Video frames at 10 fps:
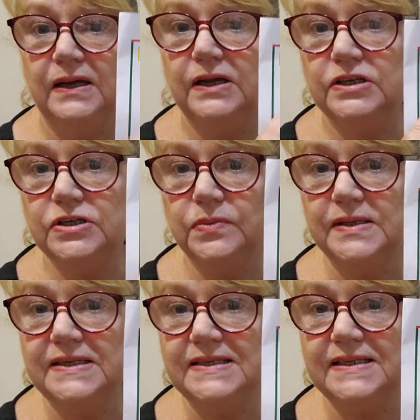She
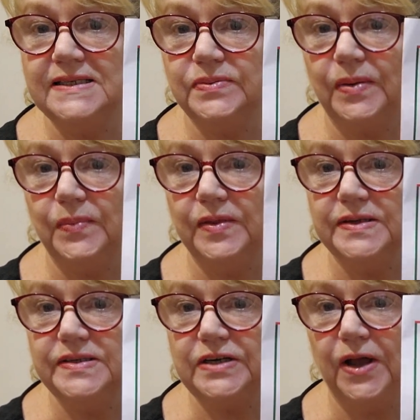wants this one with the
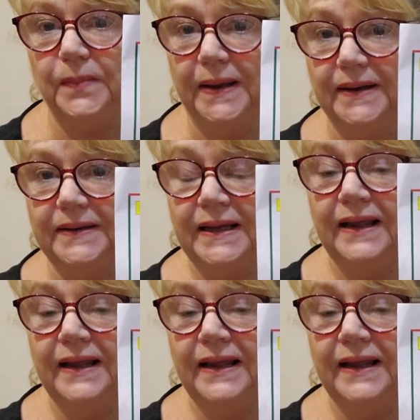snowman.